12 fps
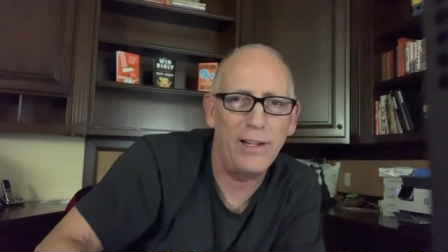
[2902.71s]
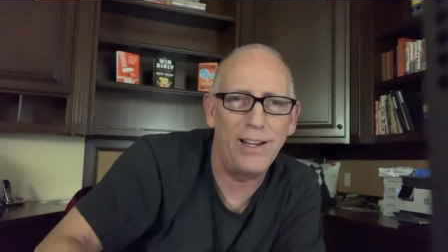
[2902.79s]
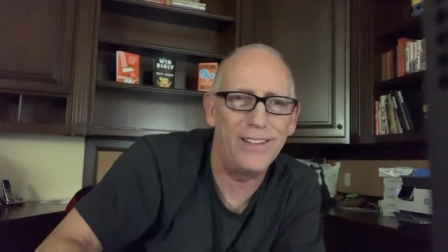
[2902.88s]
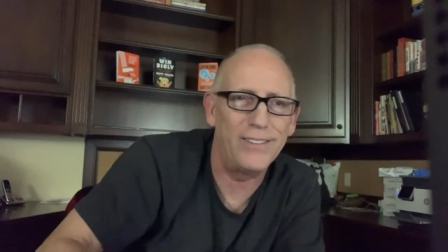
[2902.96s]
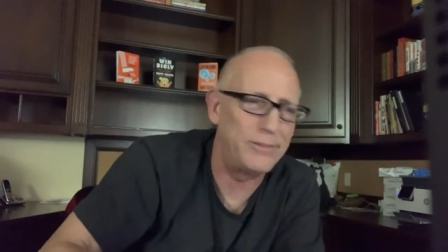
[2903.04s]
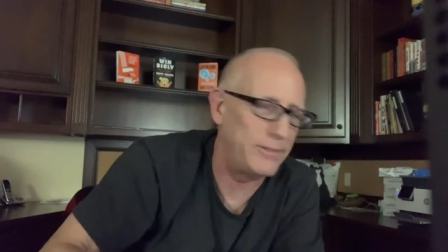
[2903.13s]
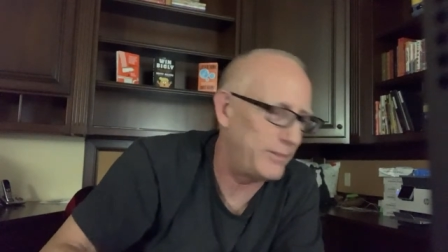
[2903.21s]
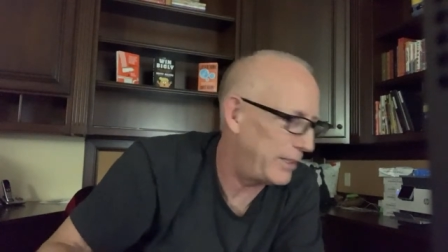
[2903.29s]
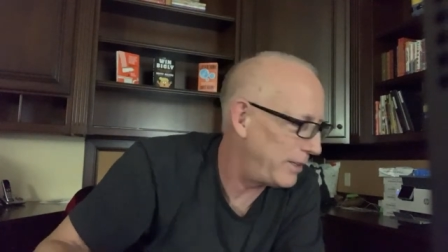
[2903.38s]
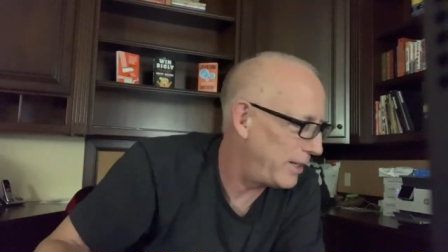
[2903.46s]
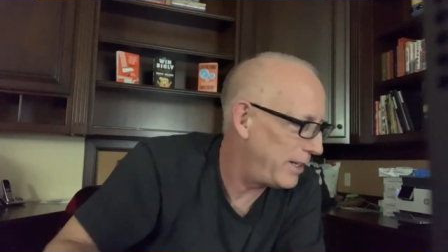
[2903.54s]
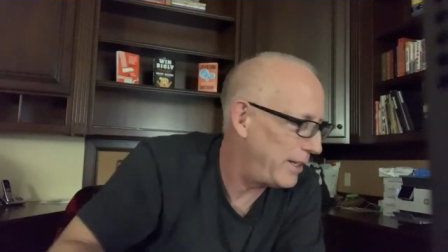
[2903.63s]
Uh,
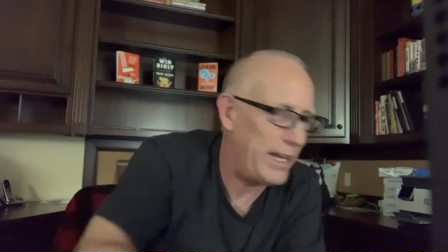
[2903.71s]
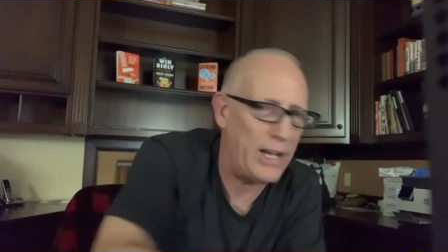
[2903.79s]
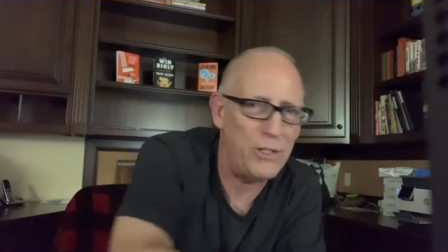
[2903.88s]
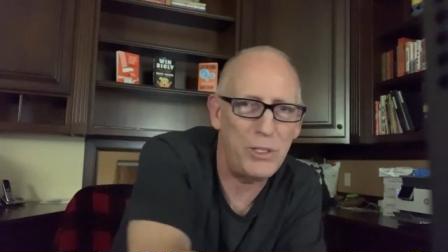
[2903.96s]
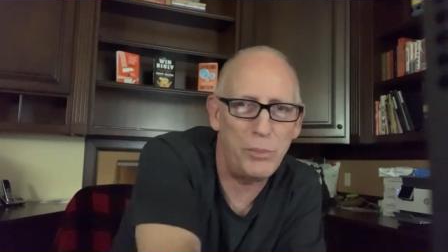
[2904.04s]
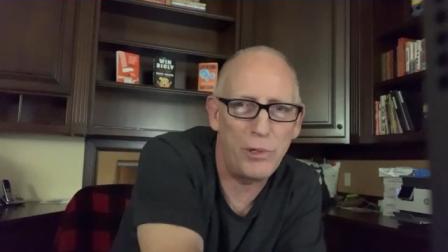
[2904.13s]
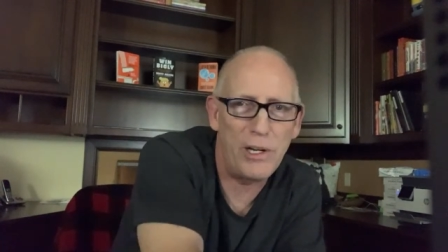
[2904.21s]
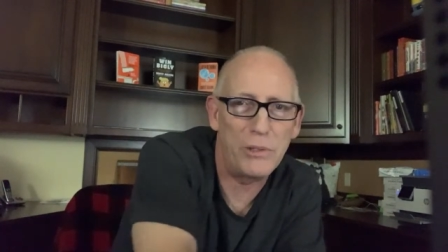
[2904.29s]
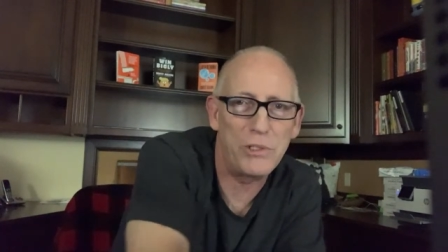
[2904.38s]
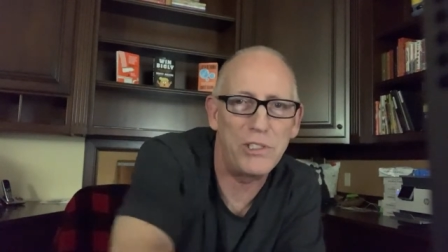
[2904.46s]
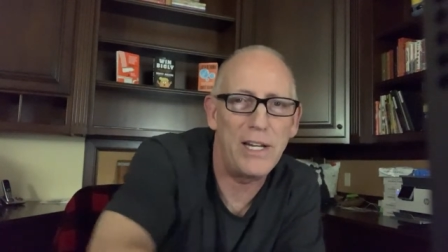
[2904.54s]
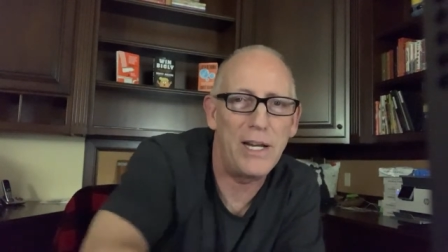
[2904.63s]
how does he
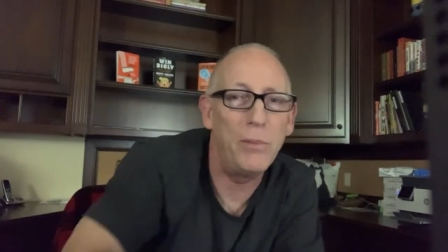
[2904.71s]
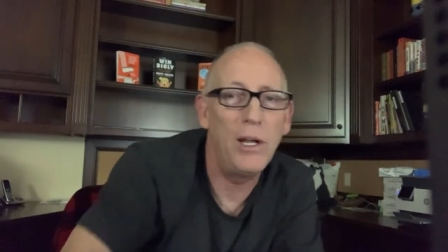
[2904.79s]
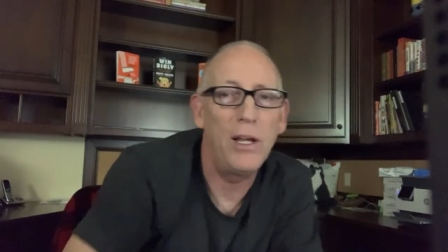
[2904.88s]
pronounce his name?